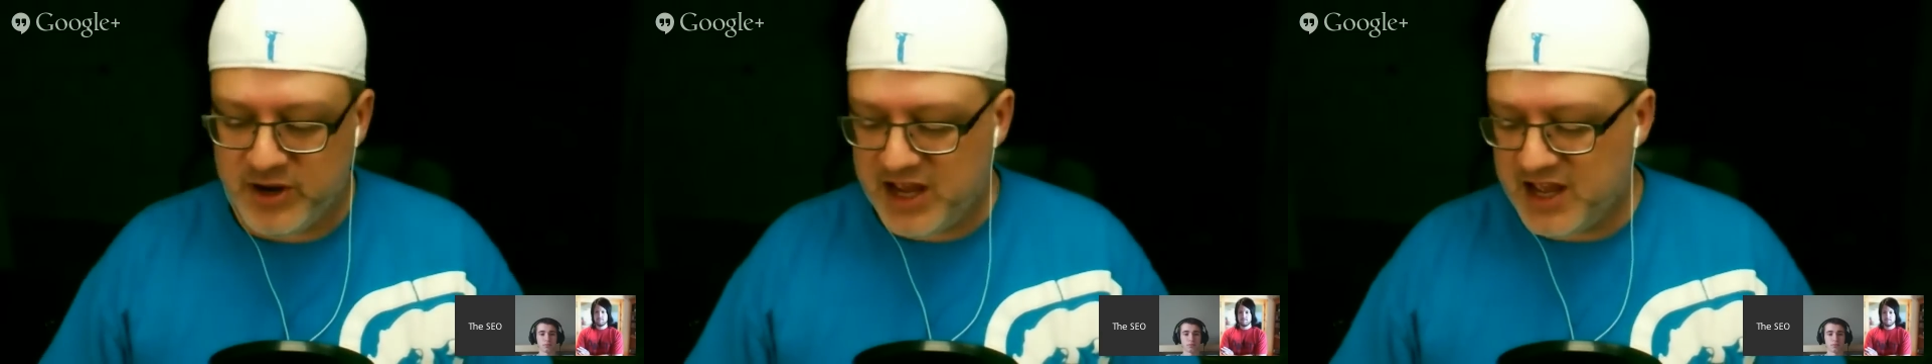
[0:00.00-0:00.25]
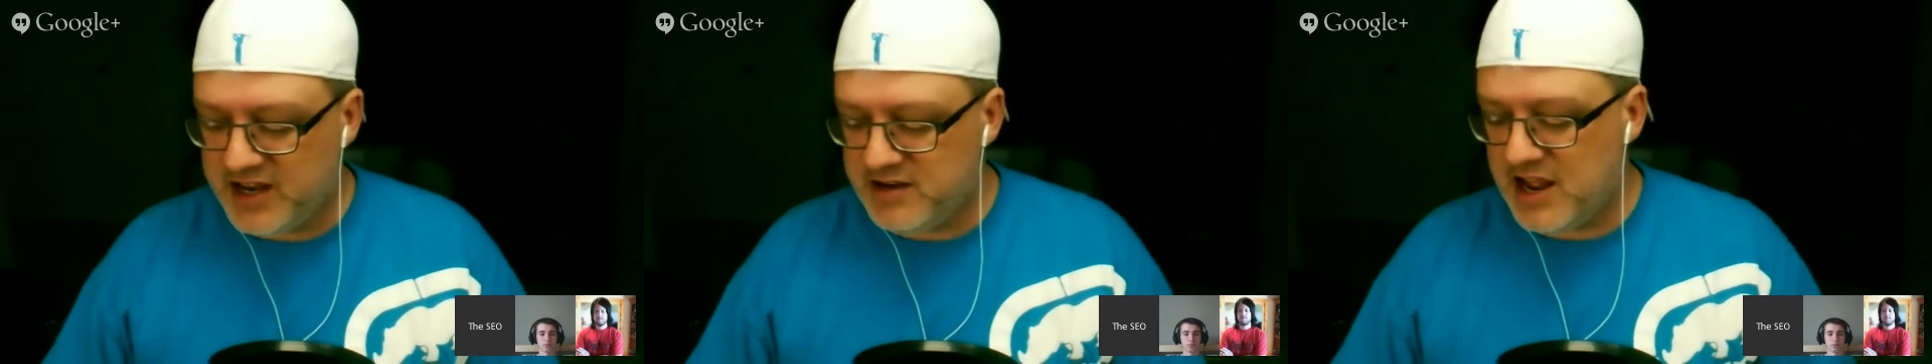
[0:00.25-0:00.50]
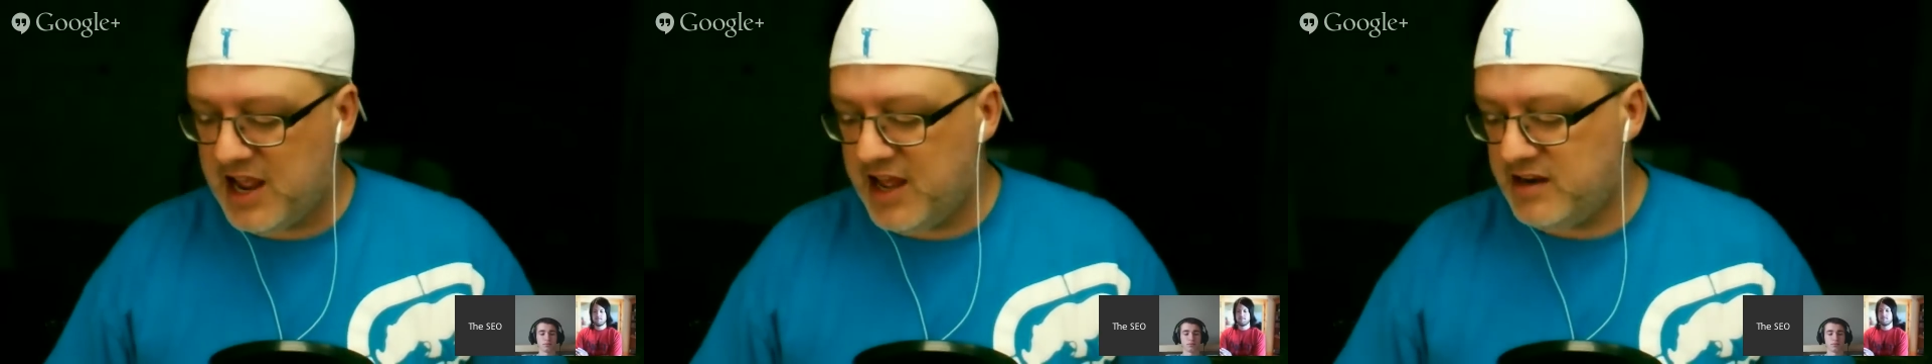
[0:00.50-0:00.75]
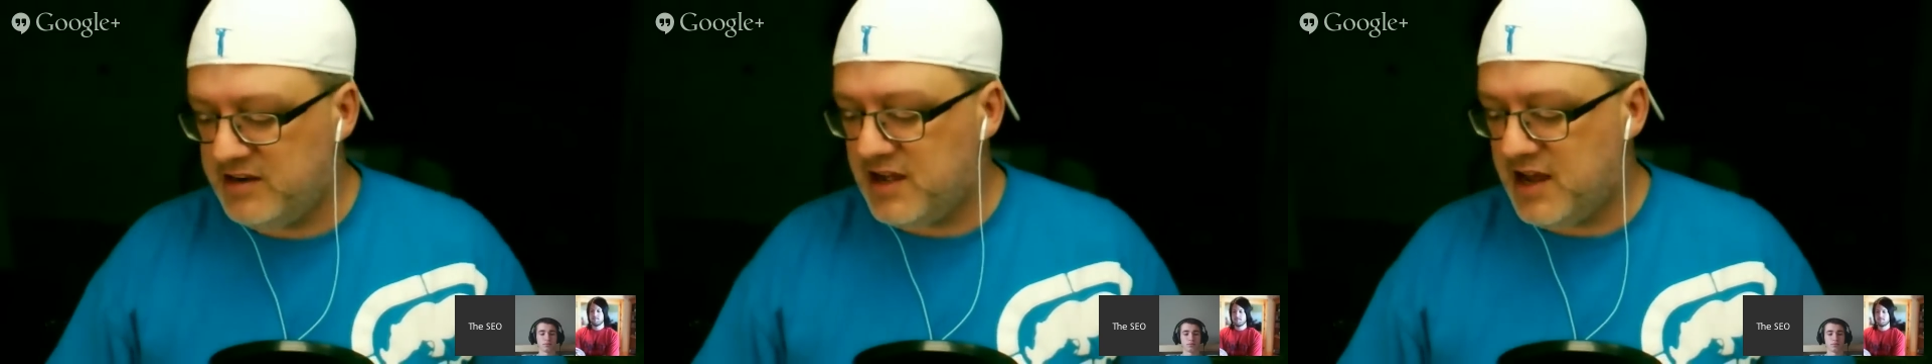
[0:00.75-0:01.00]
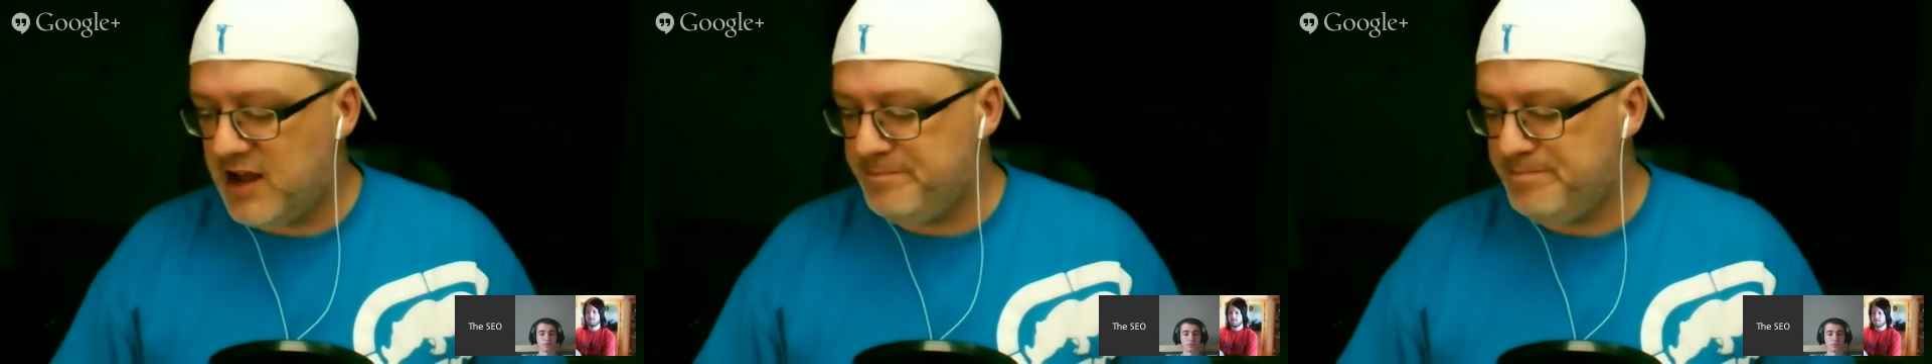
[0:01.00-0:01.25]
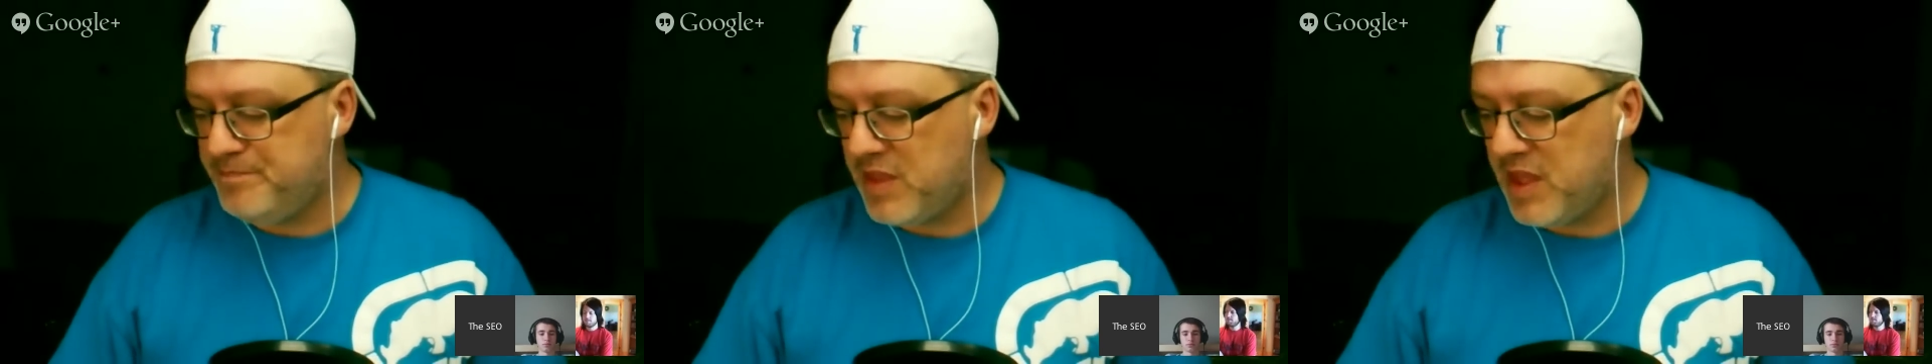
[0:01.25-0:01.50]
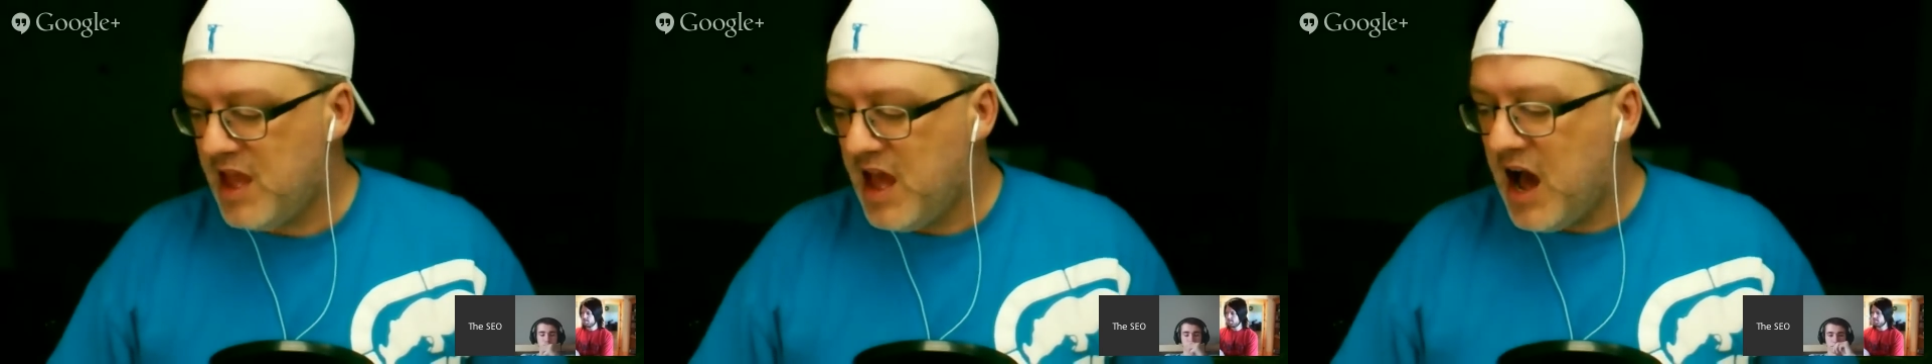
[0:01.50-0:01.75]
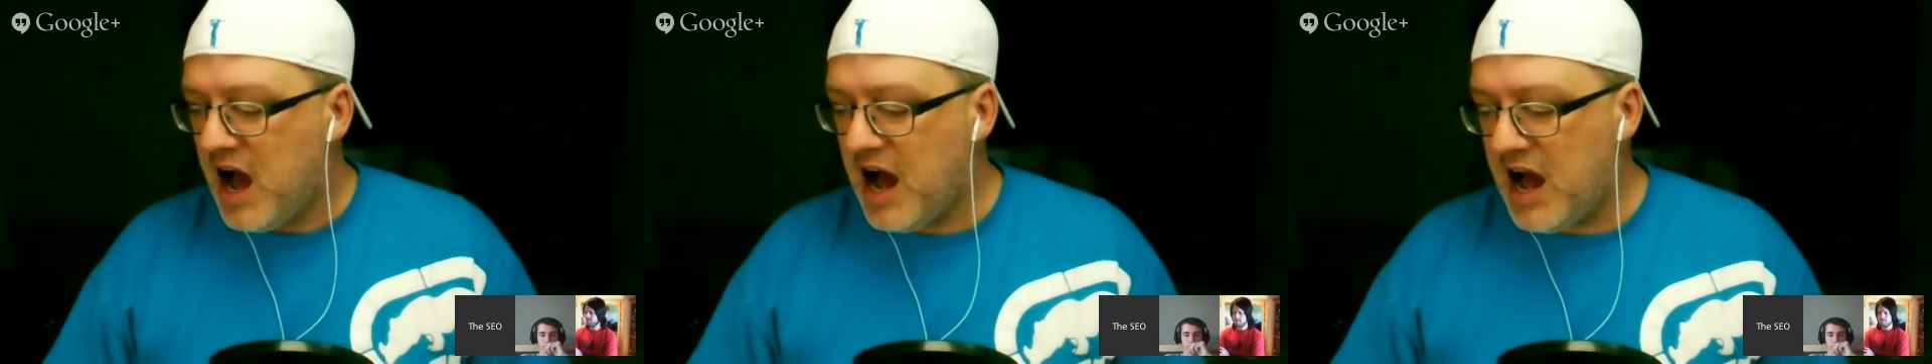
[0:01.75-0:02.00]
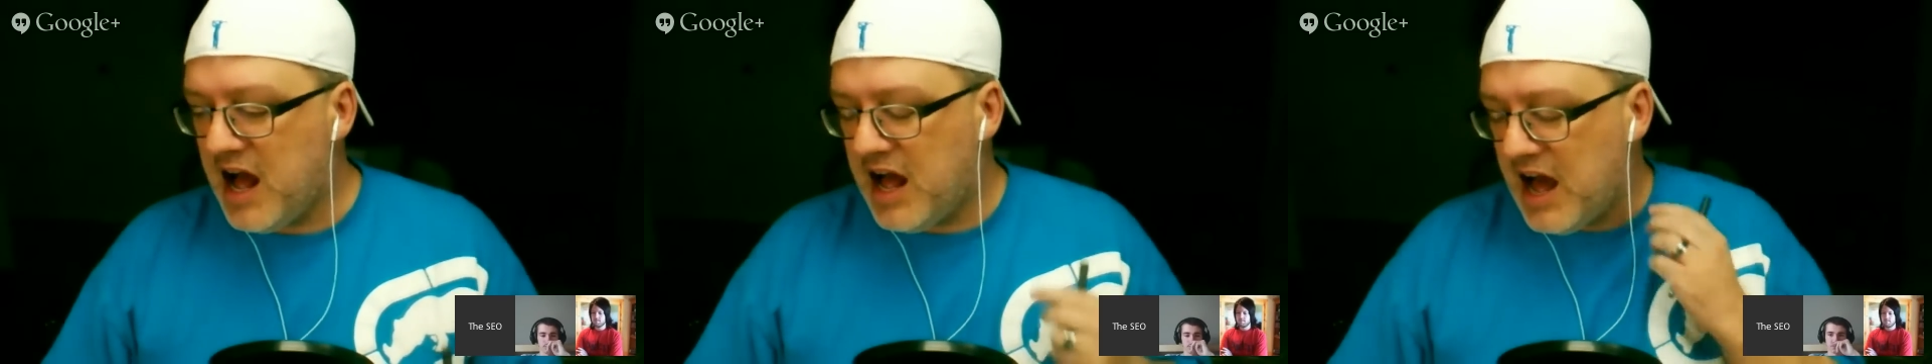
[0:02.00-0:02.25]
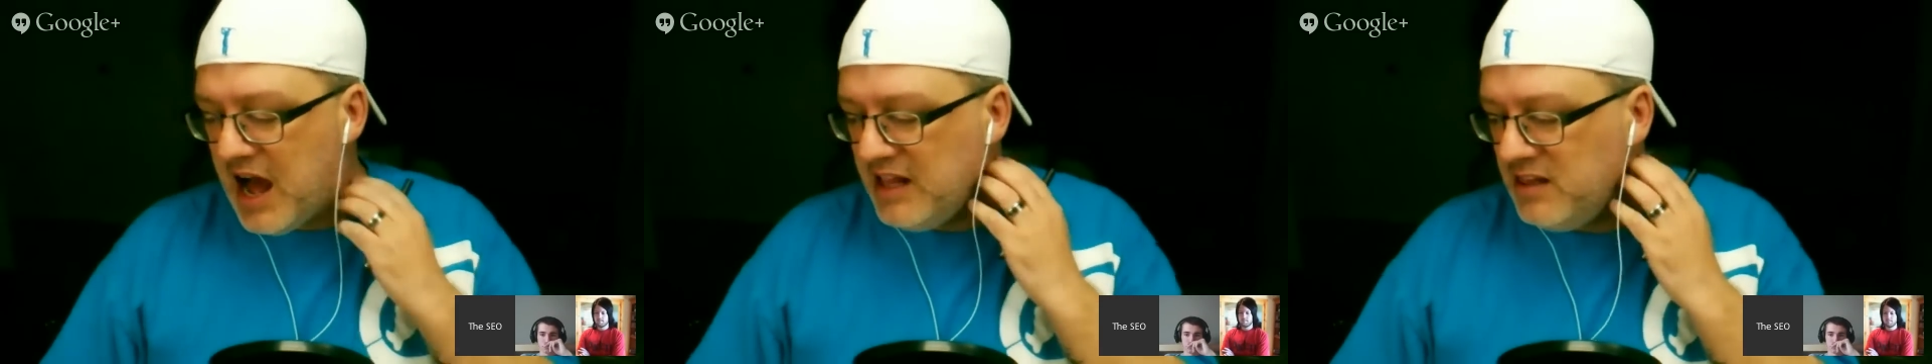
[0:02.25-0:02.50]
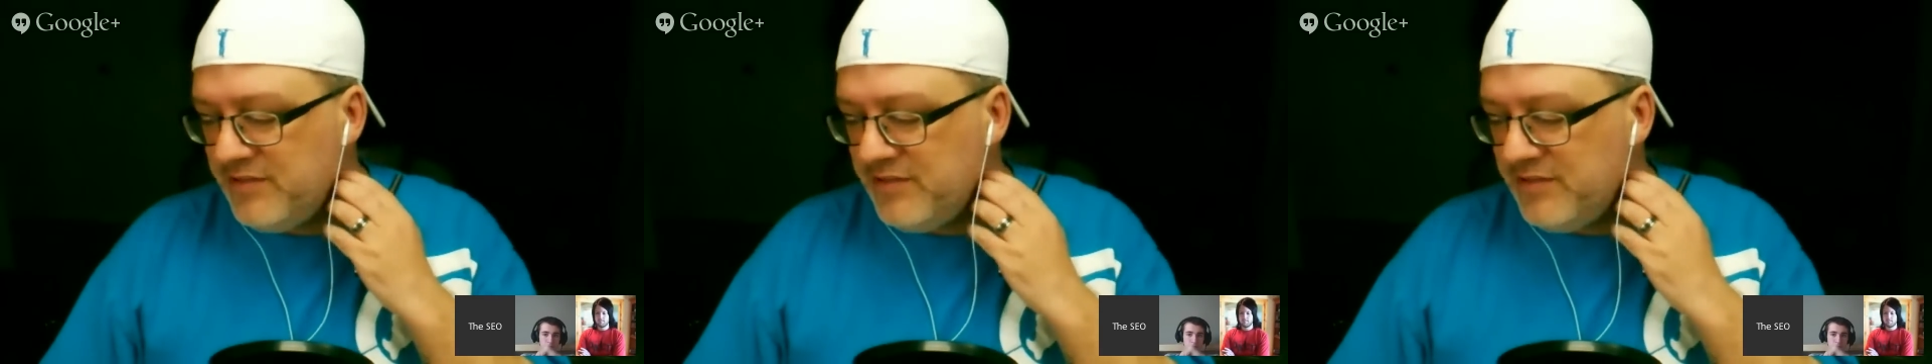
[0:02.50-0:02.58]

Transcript: and I